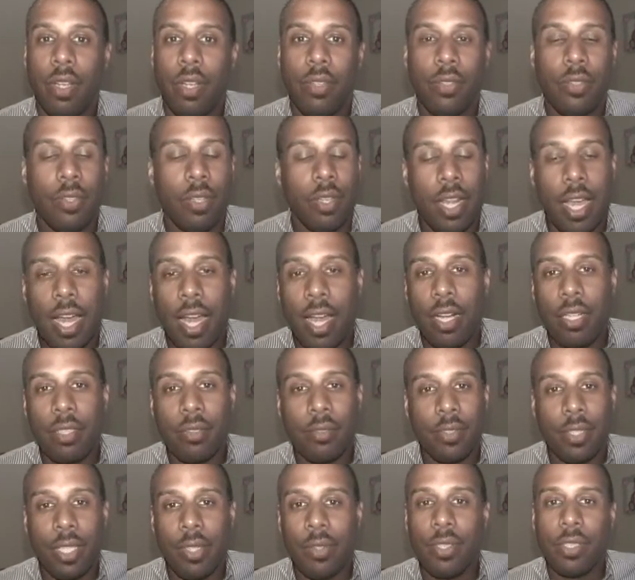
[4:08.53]
So now
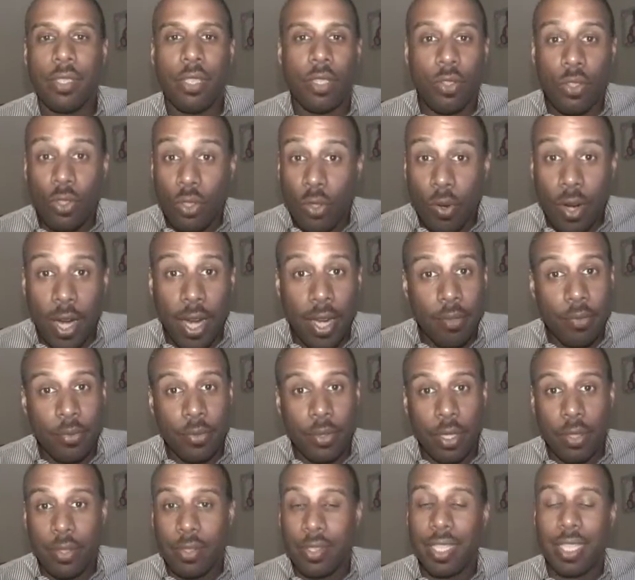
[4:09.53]
there isn't strife,
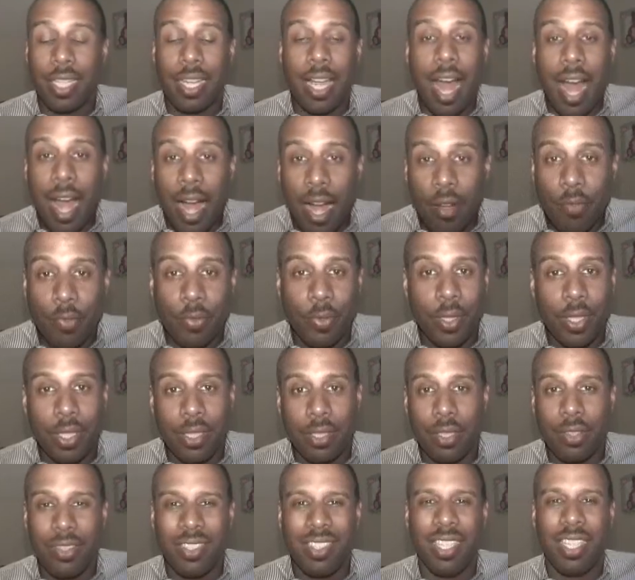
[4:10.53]
there isn't conflict,
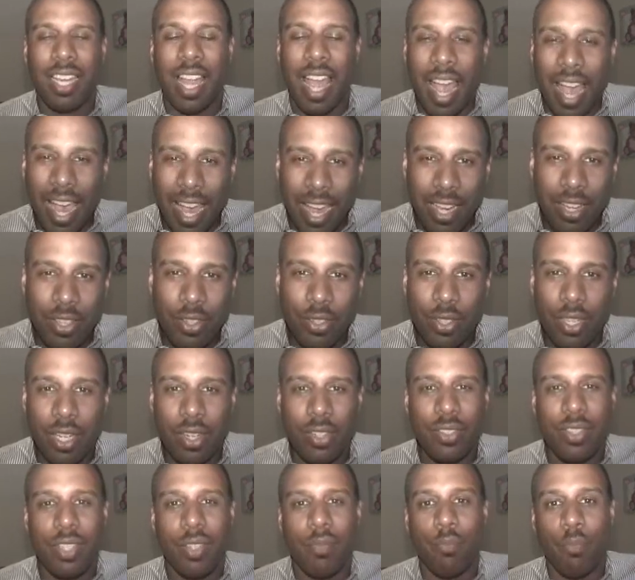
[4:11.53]
there isn't anger, there
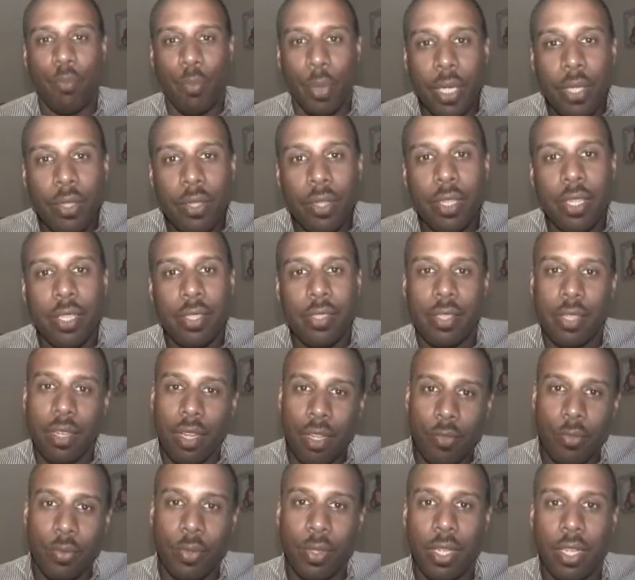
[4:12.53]
isn't bitterness and
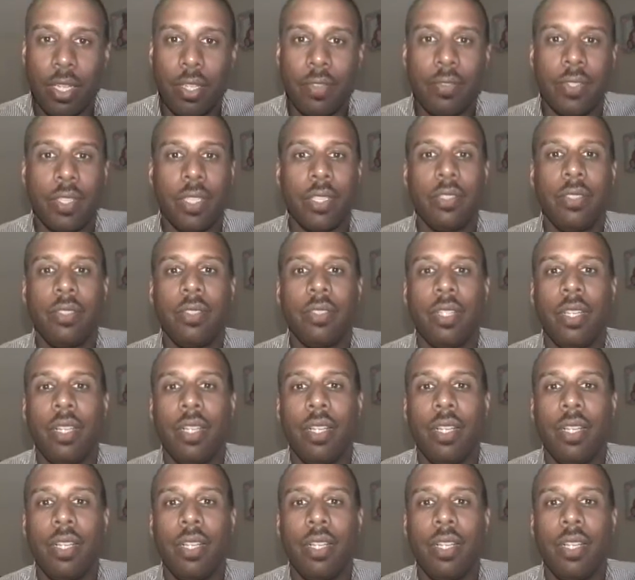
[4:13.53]
unforgiveness.